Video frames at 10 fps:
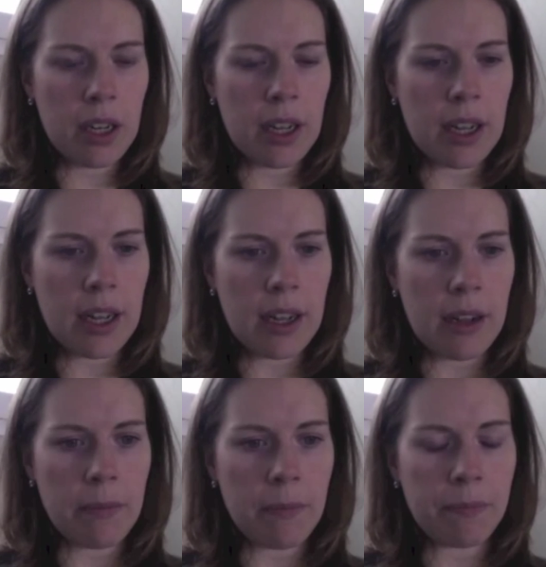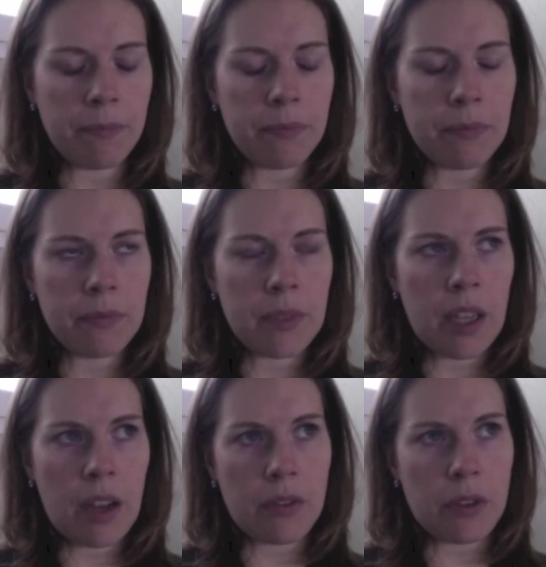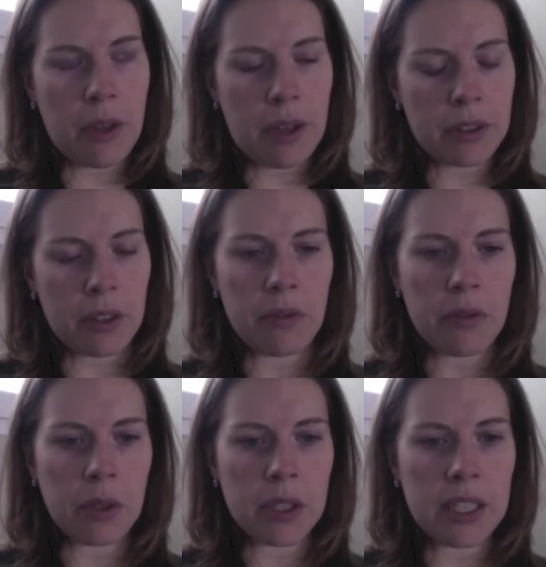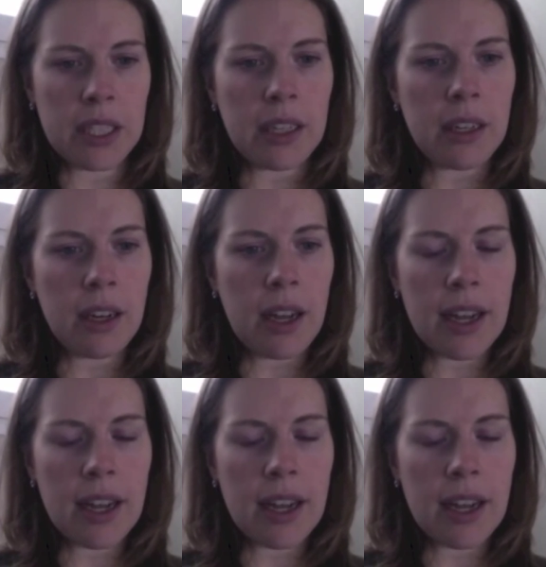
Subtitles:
of 2014,